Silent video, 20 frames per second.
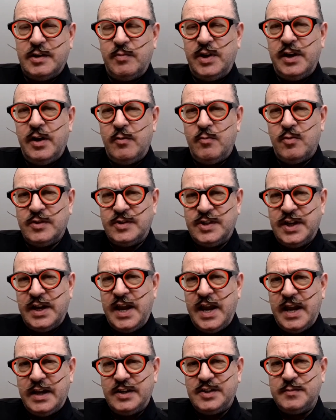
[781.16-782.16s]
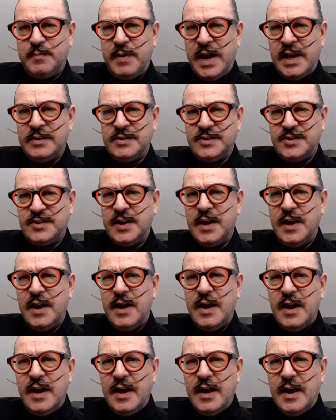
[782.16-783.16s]
and we don't want any expense.
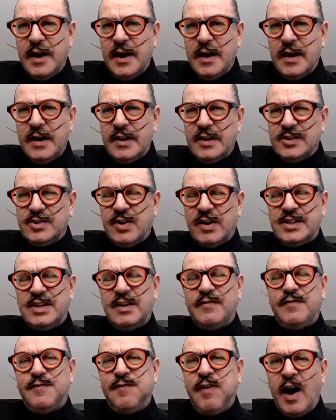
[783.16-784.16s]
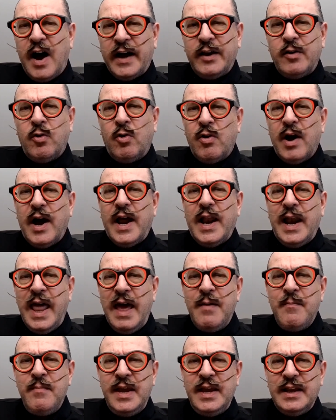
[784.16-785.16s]
So I said, fine, all right,
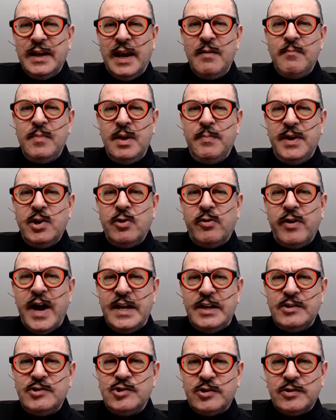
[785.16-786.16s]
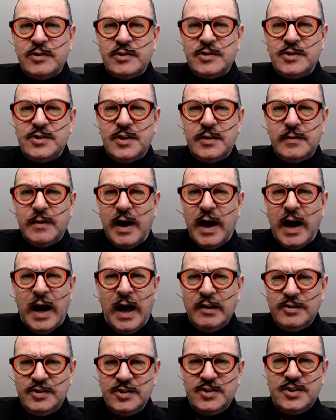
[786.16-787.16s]
let me be your agent.
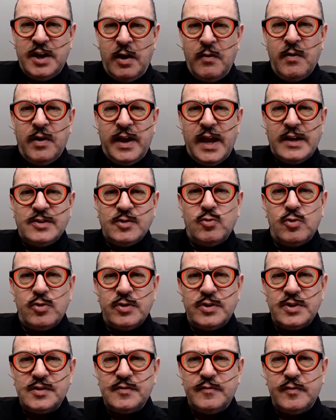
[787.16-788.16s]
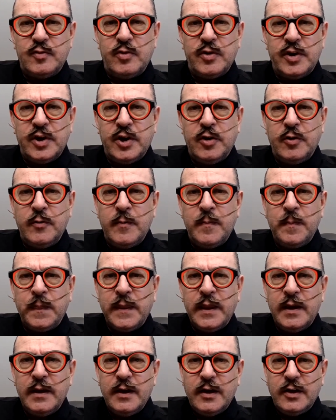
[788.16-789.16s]
I'll just go and get orders for you.
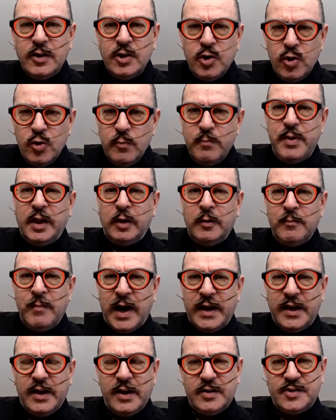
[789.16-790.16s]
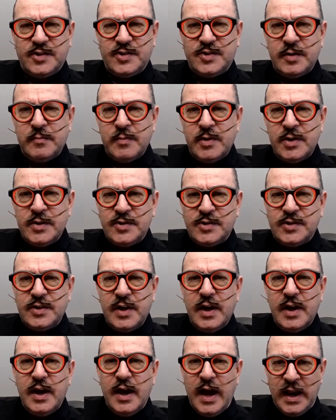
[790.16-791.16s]
You bill my customers,
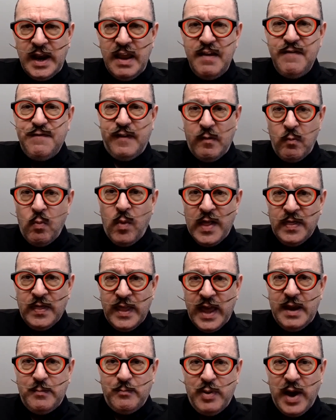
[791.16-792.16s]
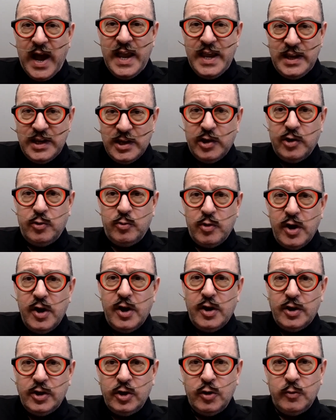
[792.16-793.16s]
and if and when they pay you,
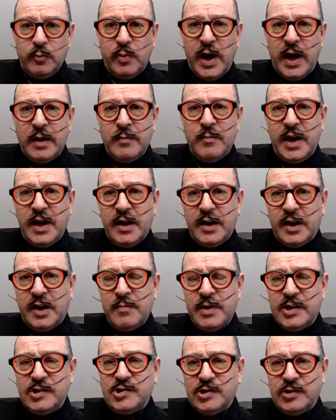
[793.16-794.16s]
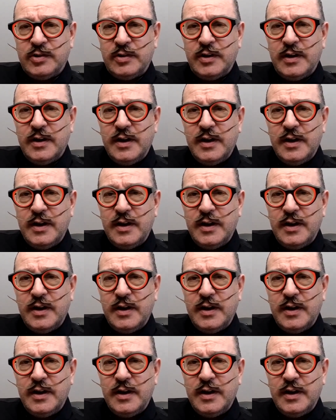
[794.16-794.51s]
you pay me a commission.